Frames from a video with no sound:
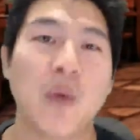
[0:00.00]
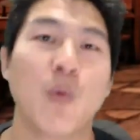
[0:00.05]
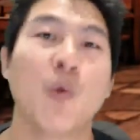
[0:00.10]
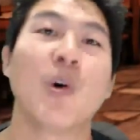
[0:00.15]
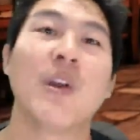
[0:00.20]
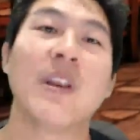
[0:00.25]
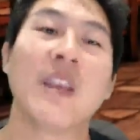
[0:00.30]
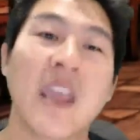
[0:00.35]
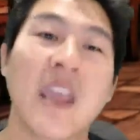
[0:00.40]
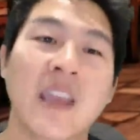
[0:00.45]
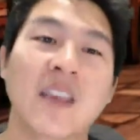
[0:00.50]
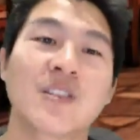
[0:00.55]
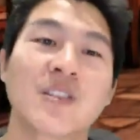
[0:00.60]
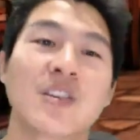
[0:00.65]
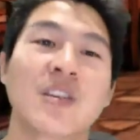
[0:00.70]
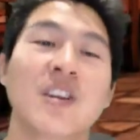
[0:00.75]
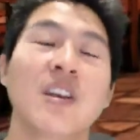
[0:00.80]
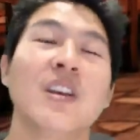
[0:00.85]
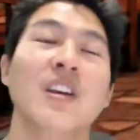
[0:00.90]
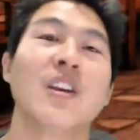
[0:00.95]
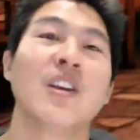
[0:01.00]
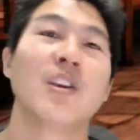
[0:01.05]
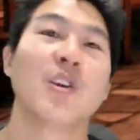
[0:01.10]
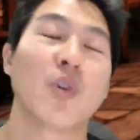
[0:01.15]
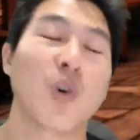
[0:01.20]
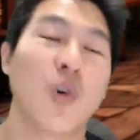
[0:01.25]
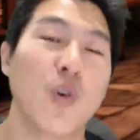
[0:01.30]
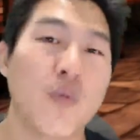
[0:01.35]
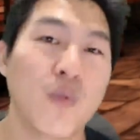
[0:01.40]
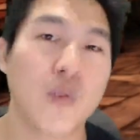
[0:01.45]
that will enhance
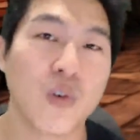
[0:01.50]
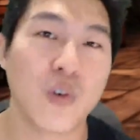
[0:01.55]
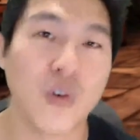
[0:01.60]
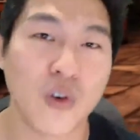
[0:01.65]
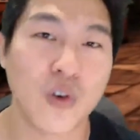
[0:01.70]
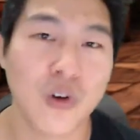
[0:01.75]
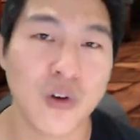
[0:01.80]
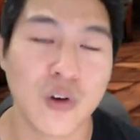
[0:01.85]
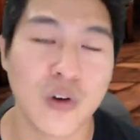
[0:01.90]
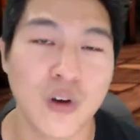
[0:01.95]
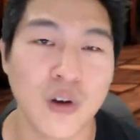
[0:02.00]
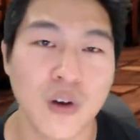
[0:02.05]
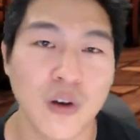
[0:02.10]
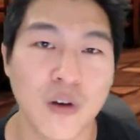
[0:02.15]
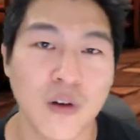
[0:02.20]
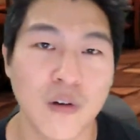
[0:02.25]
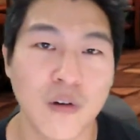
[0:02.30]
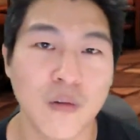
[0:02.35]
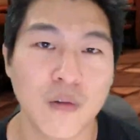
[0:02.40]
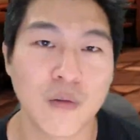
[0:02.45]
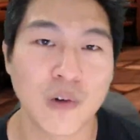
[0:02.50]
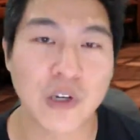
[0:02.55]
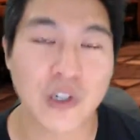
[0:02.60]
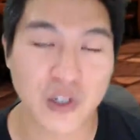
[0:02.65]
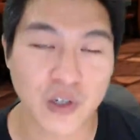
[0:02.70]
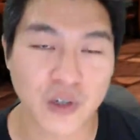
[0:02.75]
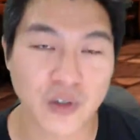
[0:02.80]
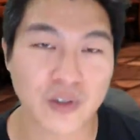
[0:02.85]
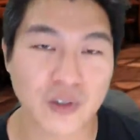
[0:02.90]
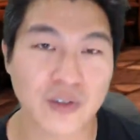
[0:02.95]
your overall
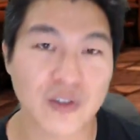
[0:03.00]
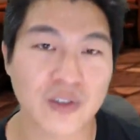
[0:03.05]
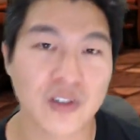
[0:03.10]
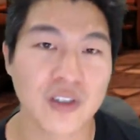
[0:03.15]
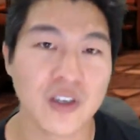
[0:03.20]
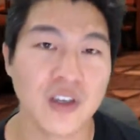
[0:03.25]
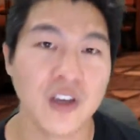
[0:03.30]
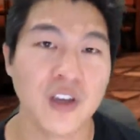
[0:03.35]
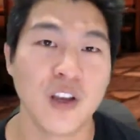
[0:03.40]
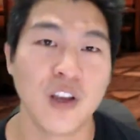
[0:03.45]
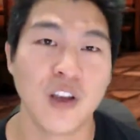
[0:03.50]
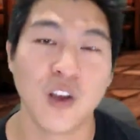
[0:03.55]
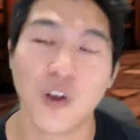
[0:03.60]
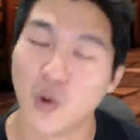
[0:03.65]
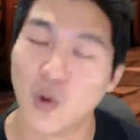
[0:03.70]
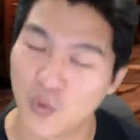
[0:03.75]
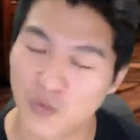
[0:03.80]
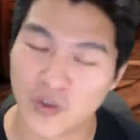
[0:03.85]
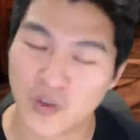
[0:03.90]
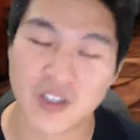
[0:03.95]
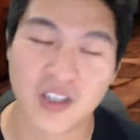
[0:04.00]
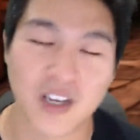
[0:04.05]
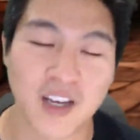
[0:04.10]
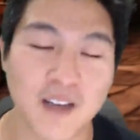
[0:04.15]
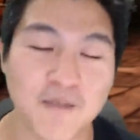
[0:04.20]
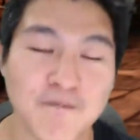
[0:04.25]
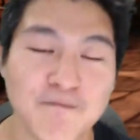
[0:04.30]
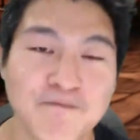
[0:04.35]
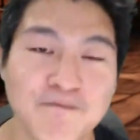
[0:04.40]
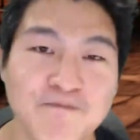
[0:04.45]
returns over
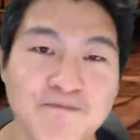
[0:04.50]
time.